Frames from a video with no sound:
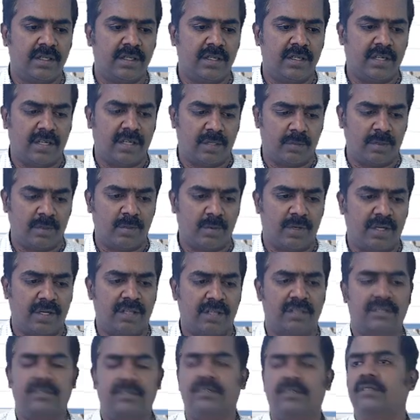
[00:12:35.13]
Number one.
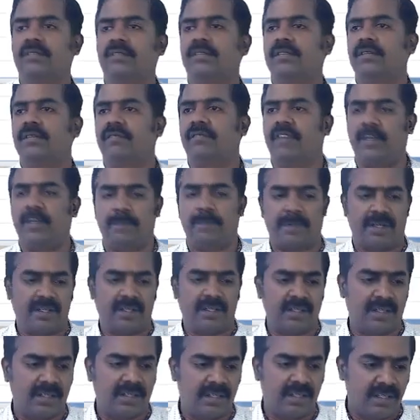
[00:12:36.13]
Wait
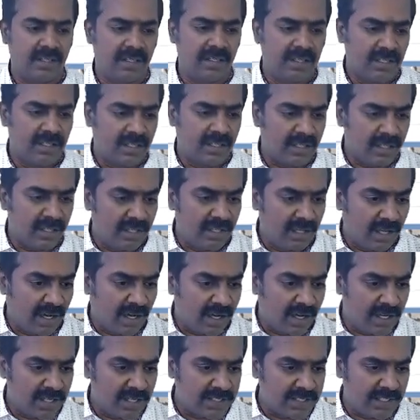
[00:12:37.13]
pardon.
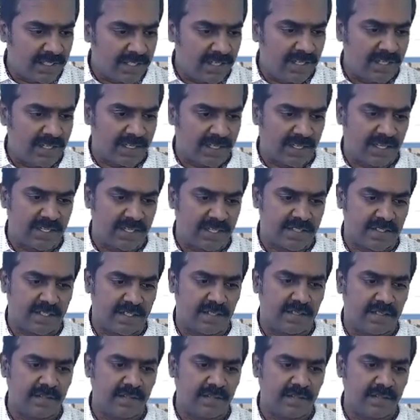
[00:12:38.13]
Loss in transit.